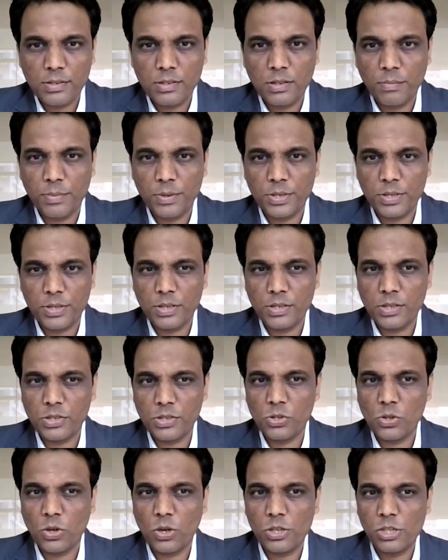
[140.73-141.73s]
the business
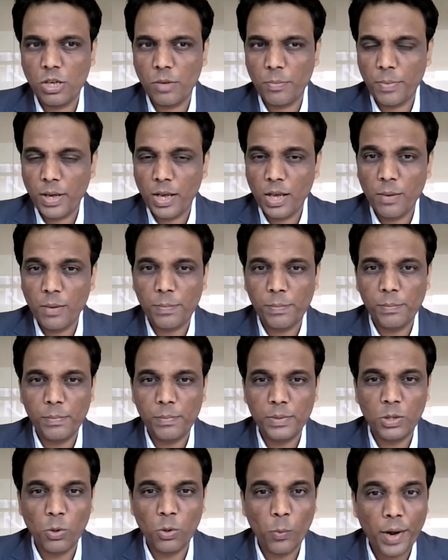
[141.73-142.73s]
is not shaping up
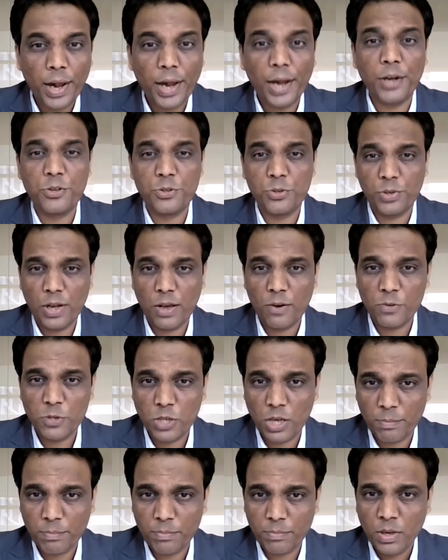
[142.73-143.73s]
the way it should have
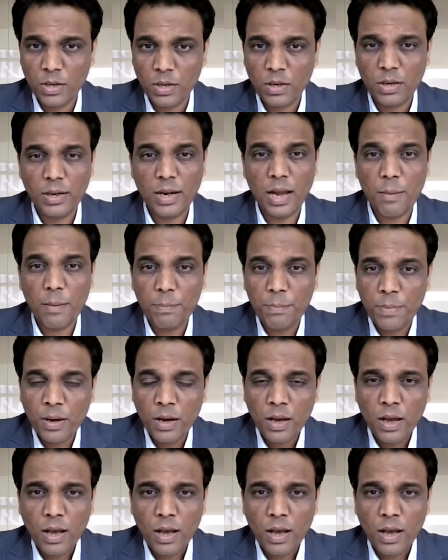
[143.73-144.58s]
shaped up.